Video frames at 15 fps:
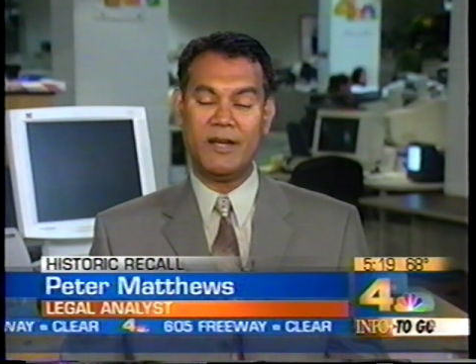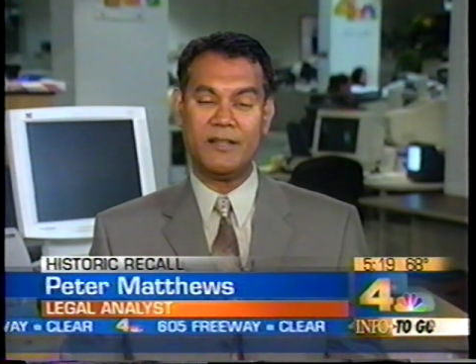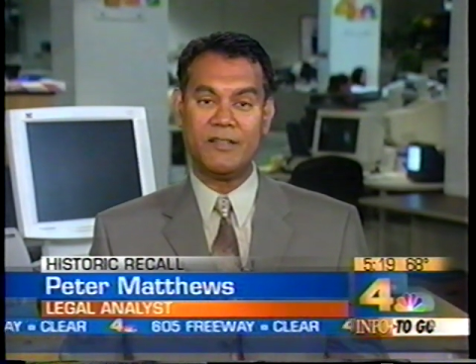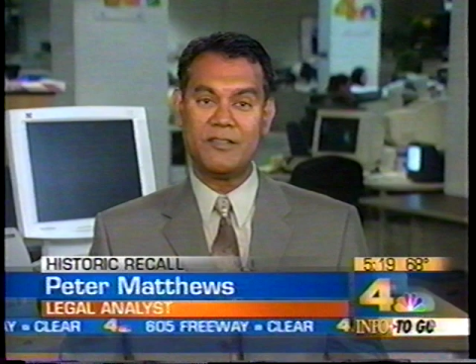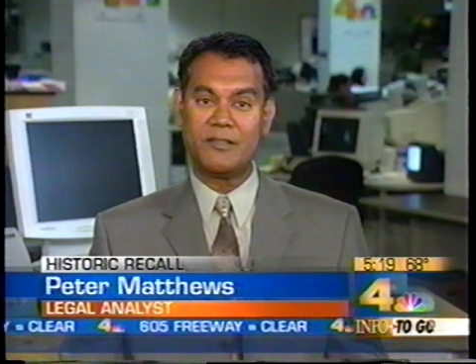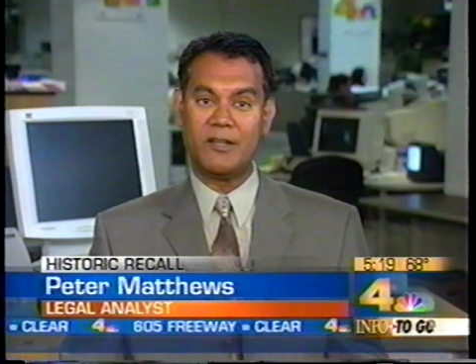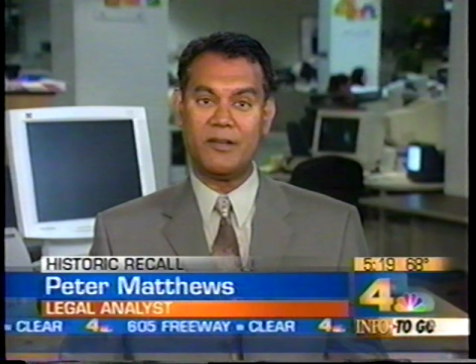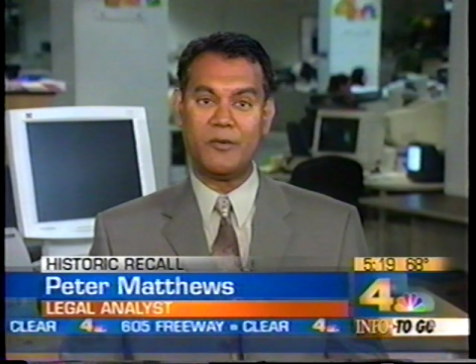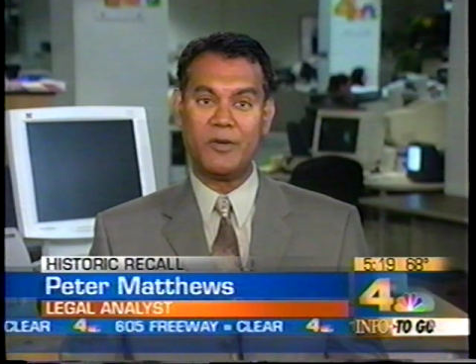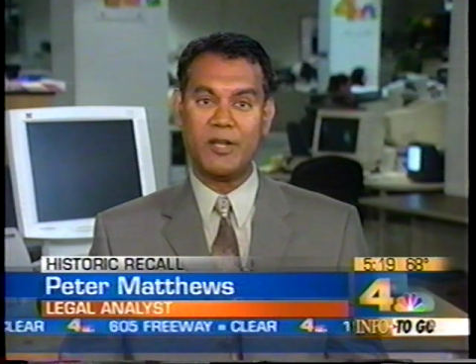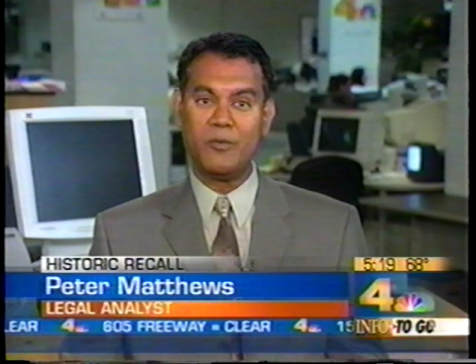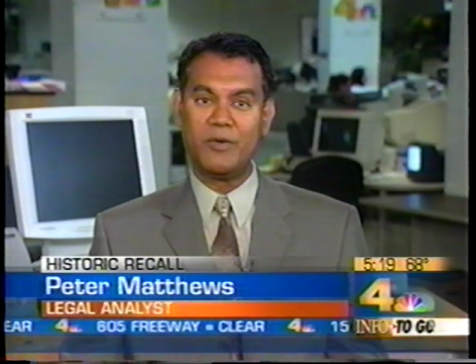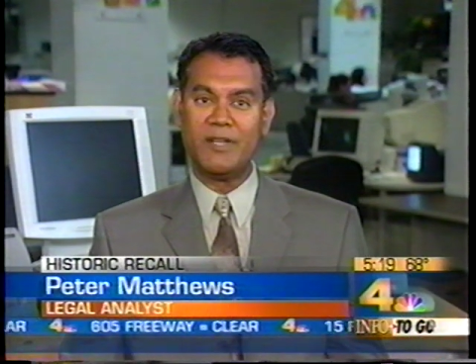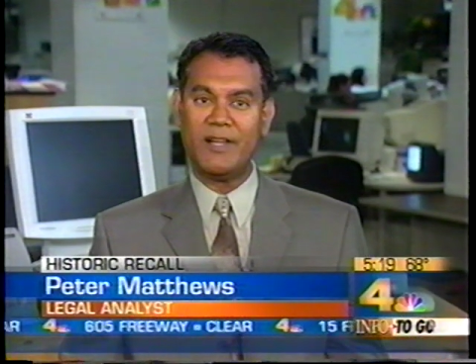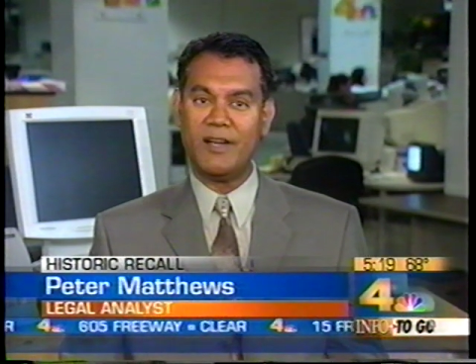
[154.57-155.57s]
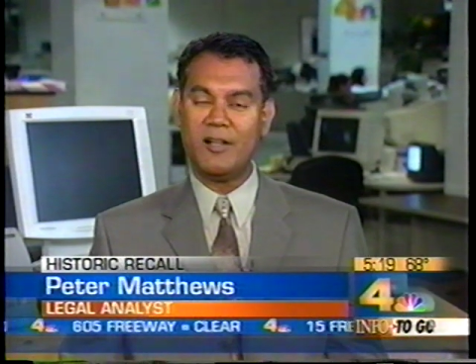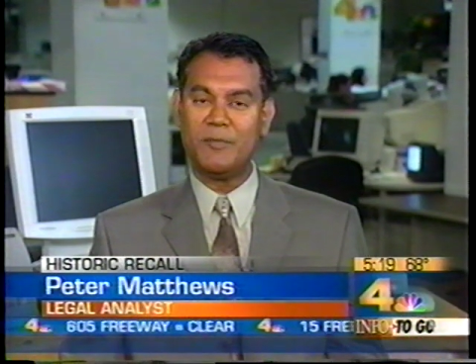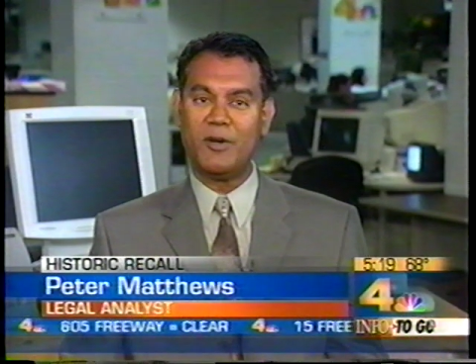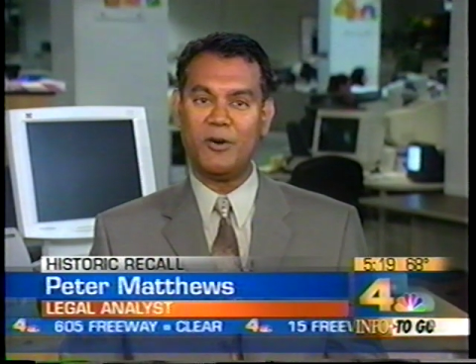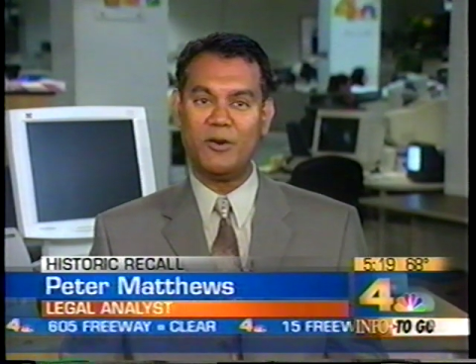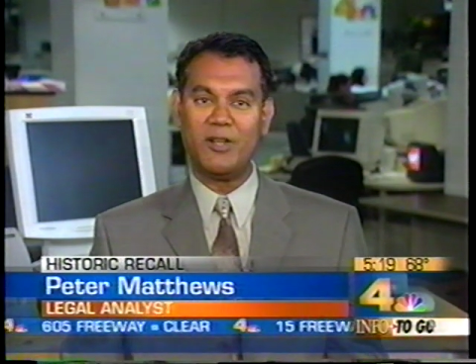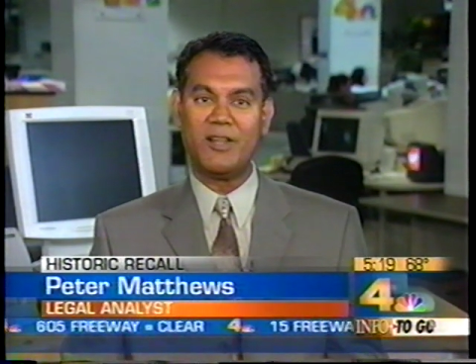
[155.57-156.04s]
and this uh, really wouldn't
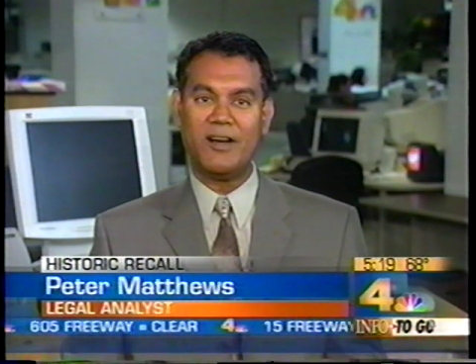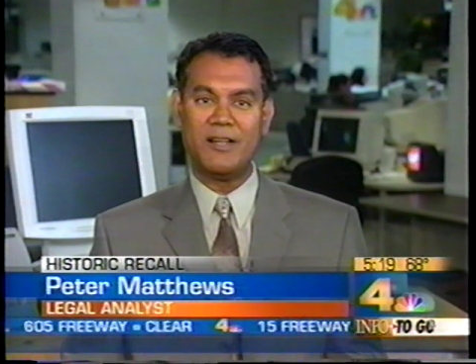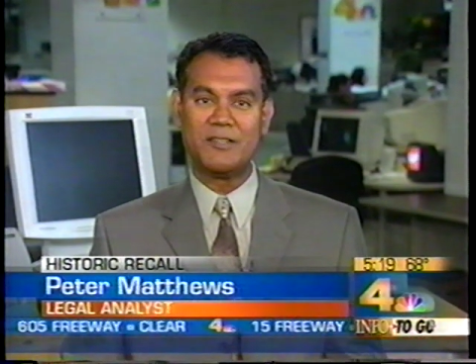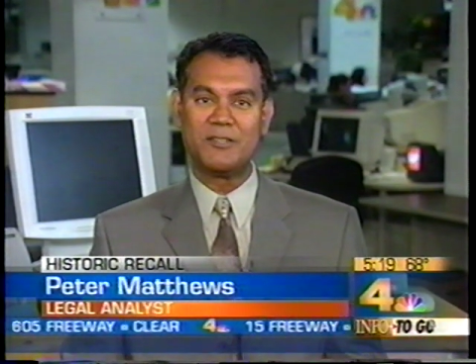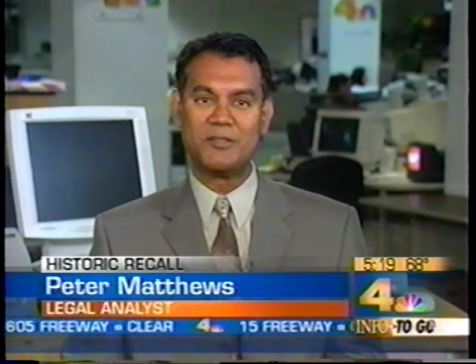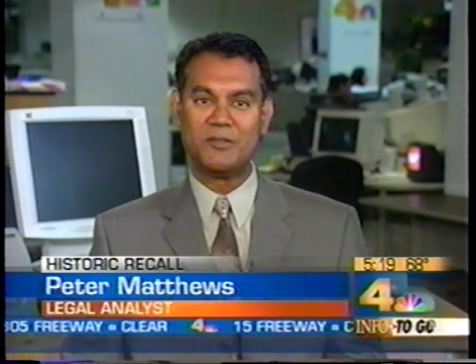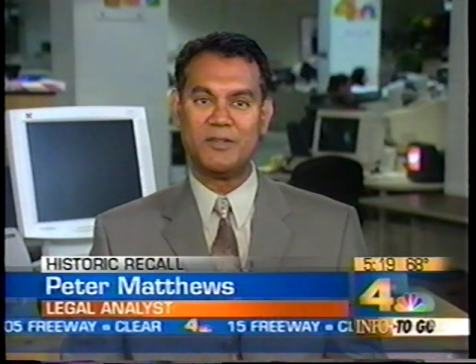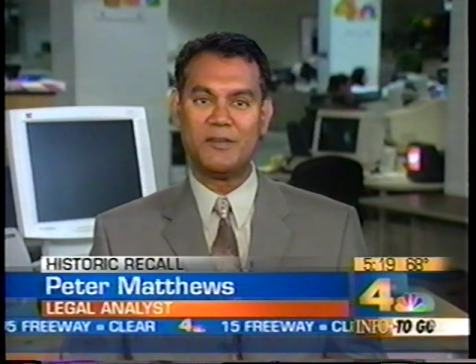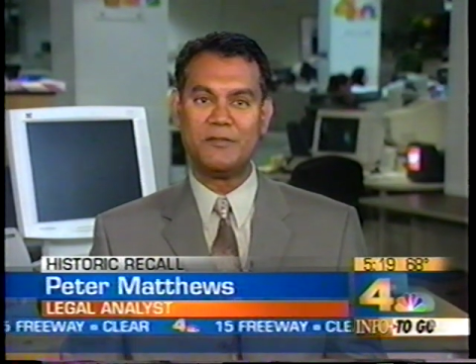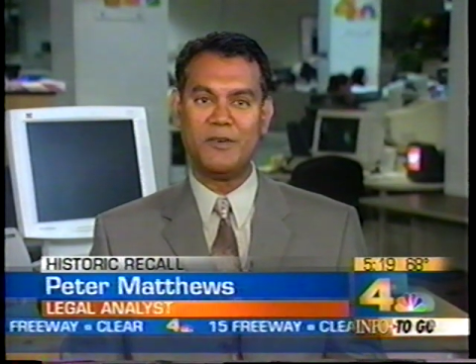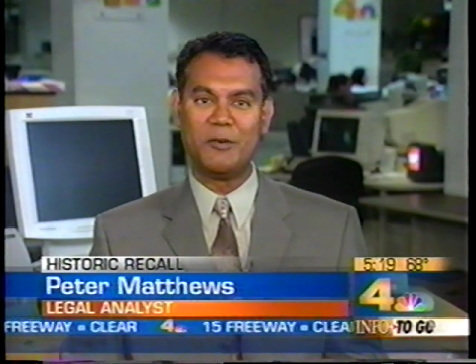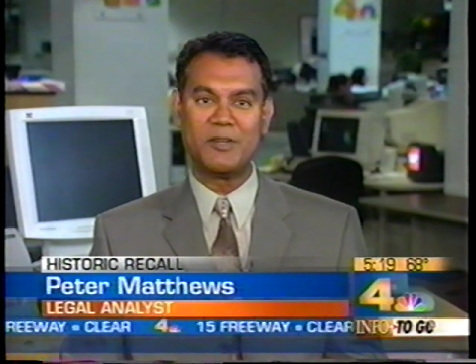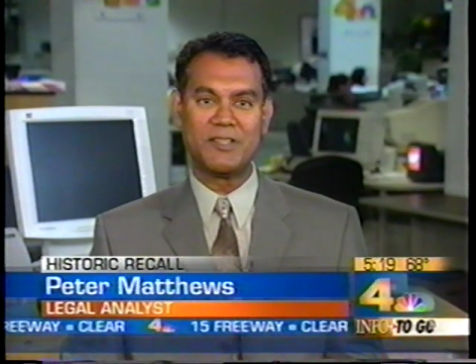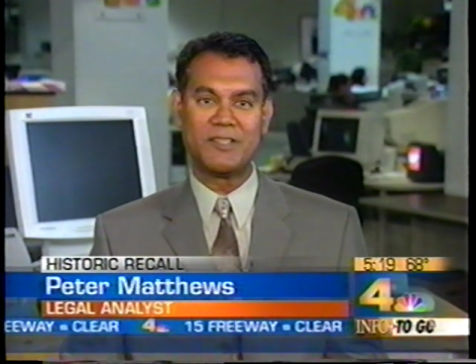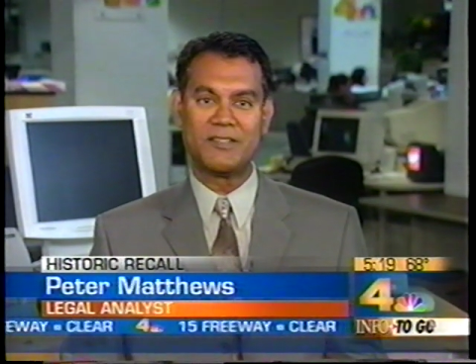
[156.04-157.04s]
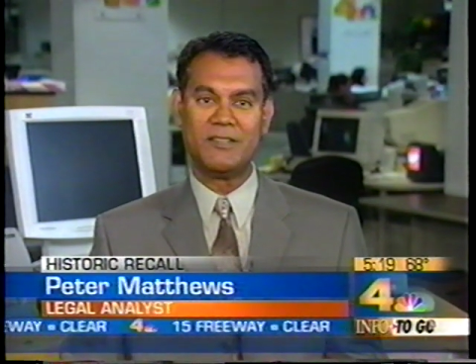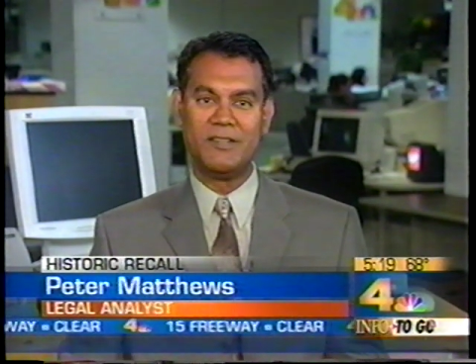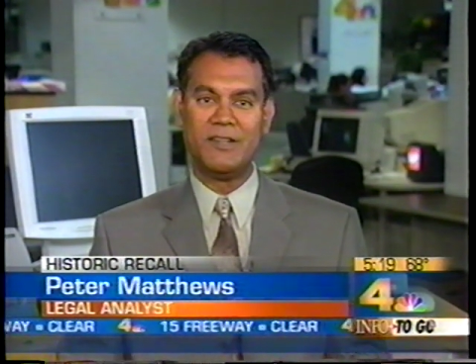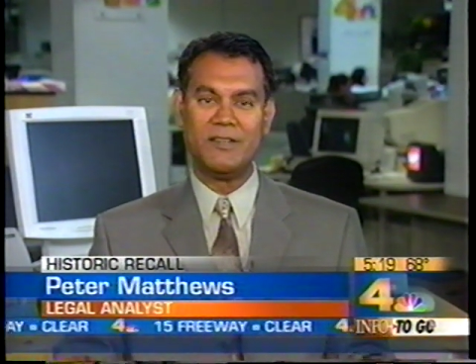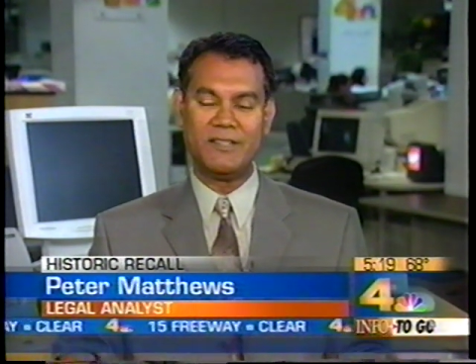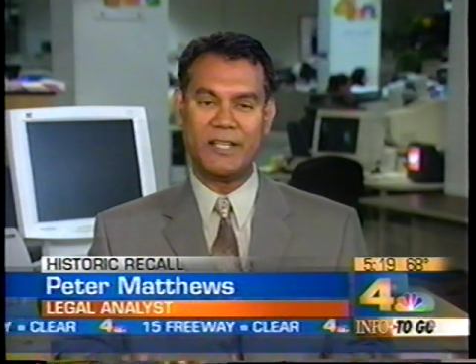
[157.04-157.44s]
help a whole lot to uh, focus,